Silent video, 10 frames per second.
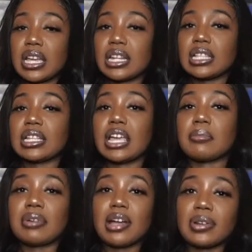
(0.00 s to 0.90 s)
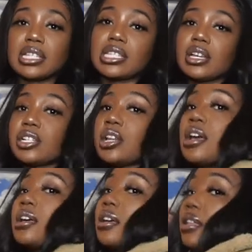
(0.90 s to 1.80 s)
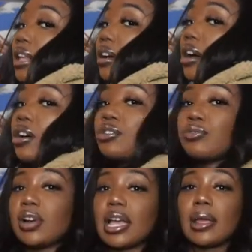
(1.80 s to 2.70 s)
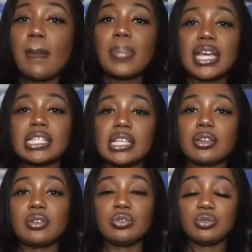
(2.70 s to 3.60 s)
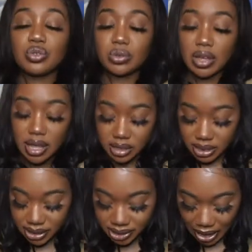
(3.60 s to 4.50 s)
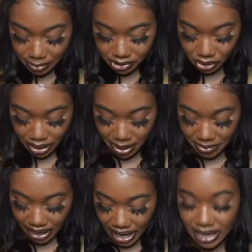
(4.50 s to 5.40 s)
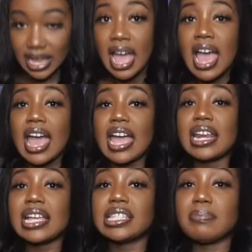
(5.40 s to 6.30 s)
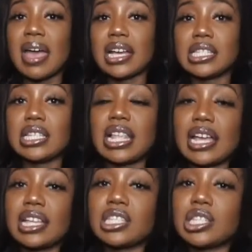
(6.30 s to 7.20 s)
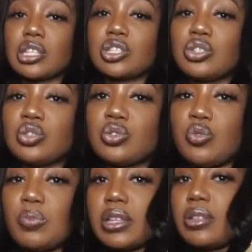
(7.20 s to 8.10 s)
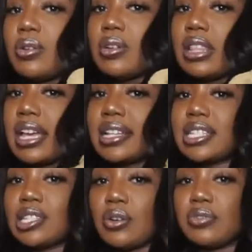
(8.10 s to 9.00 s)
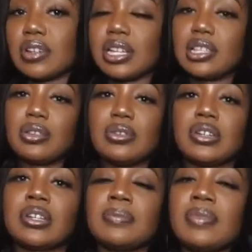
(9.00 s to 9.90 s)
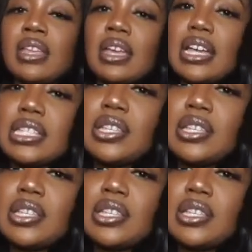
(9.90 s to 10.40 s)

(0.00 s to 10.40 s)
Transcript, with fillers: anything. Like brown is such like a great basic neutral color so i'm so happy i got it and it's maxi like it's stupid long like it's so freaking long and